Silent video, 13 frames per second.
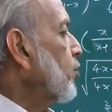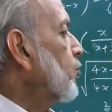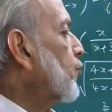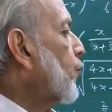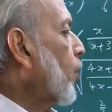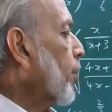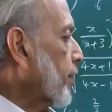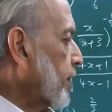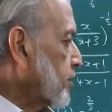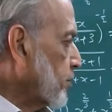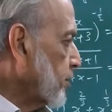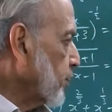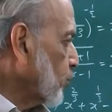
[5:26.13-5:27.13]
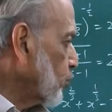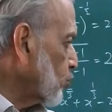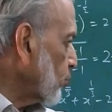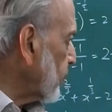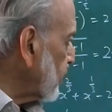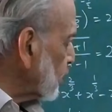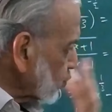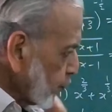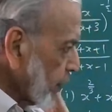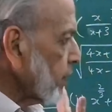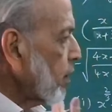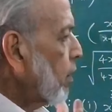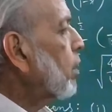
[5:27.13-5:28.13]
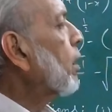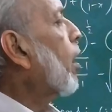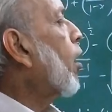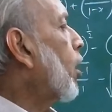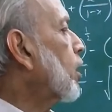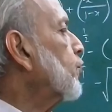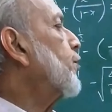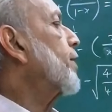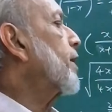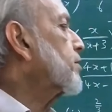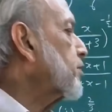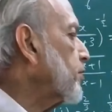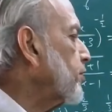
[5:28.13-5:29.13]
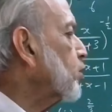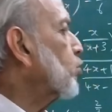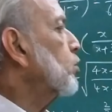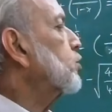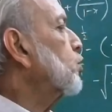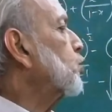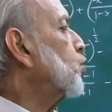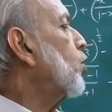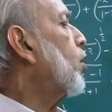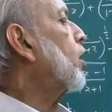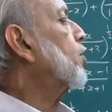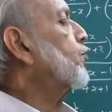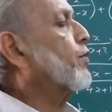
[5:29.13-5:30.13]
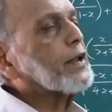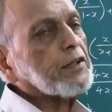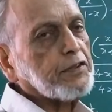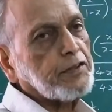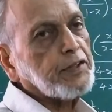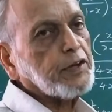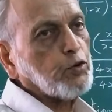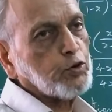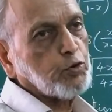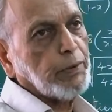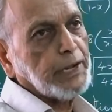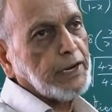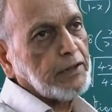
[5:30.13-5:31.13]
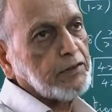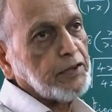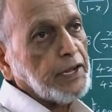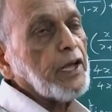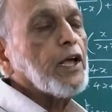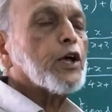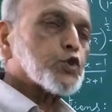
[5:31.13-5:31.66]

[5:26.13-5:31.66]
for x is equal to minus 1, or for x is equal to 2, or for x is equal to minus 3.